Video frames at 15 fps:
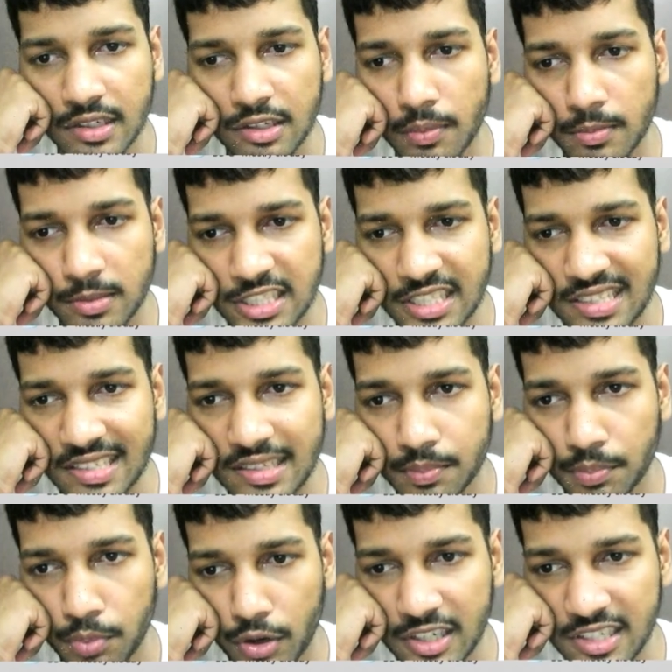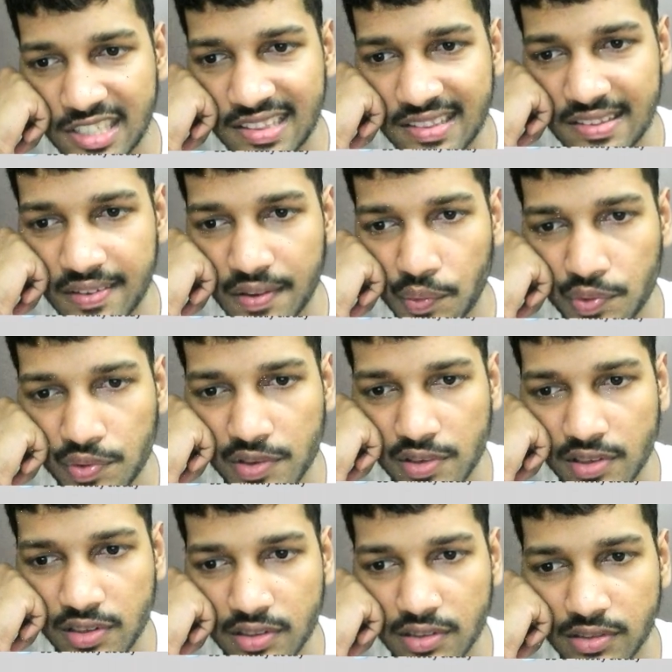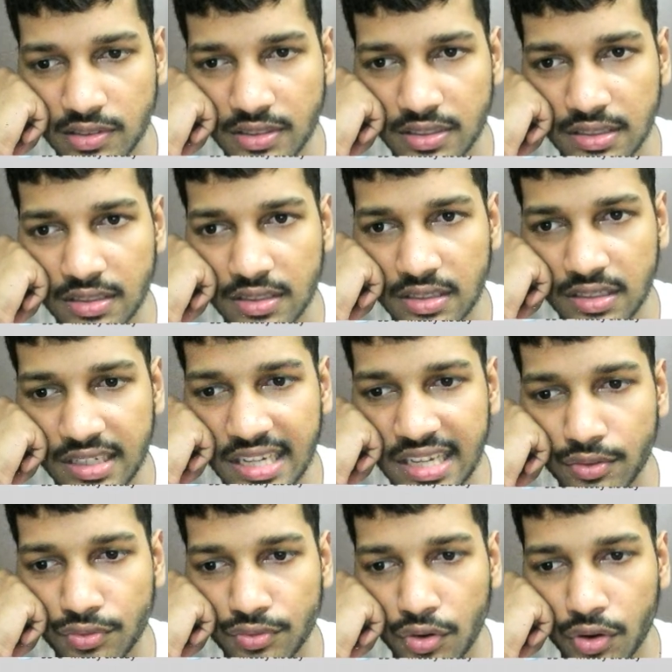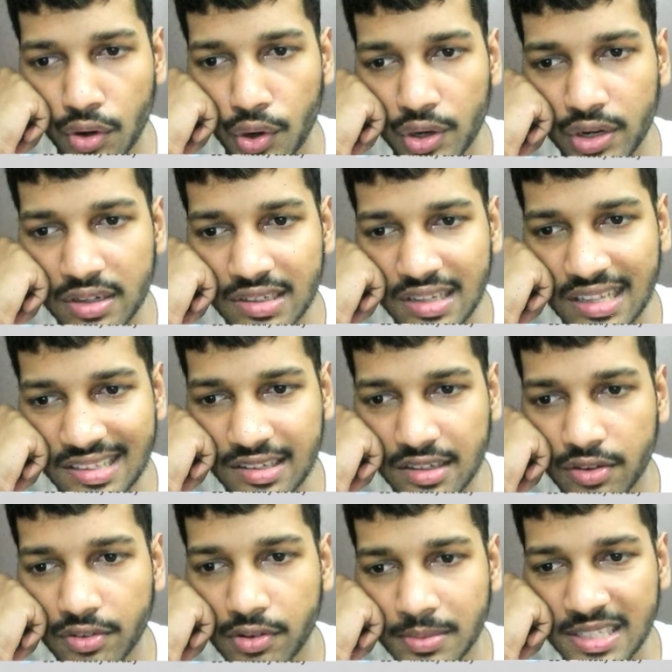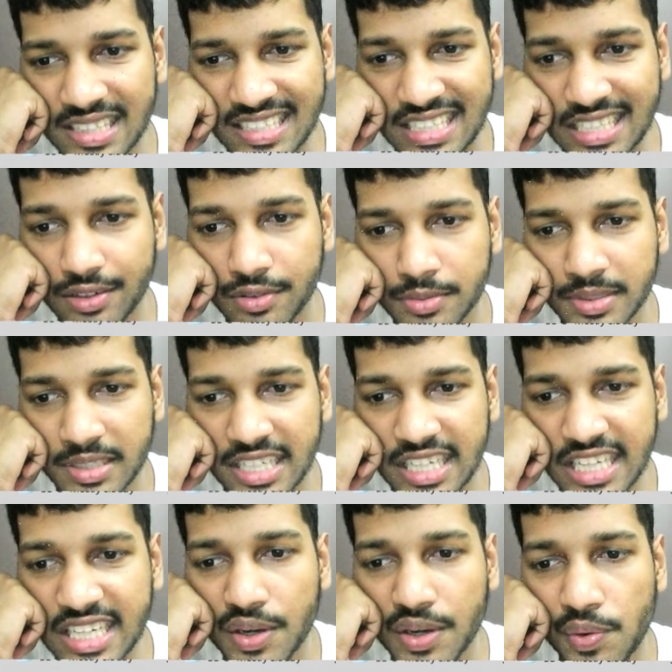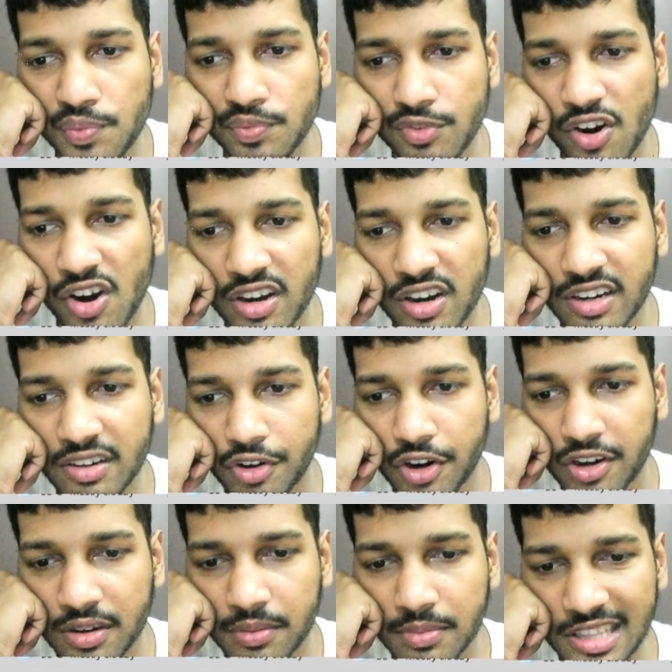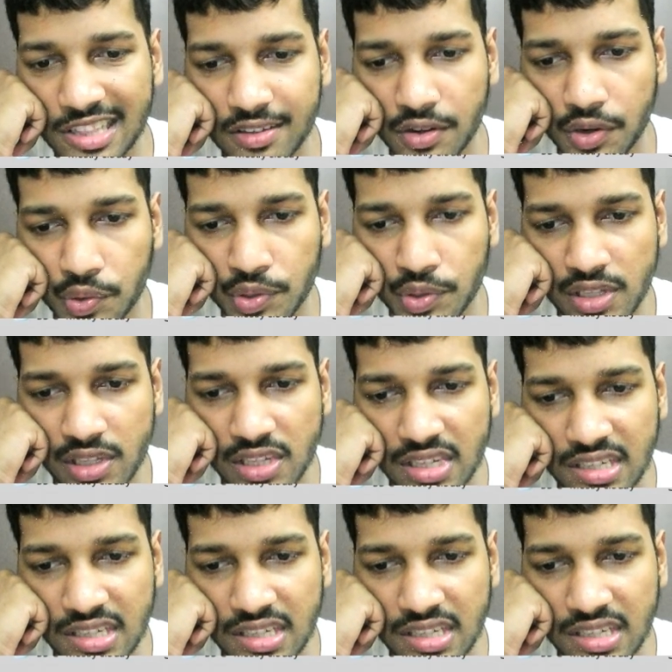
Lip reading: Competition, politician, DM ward, national government, state government, DM ward, ward commissioner,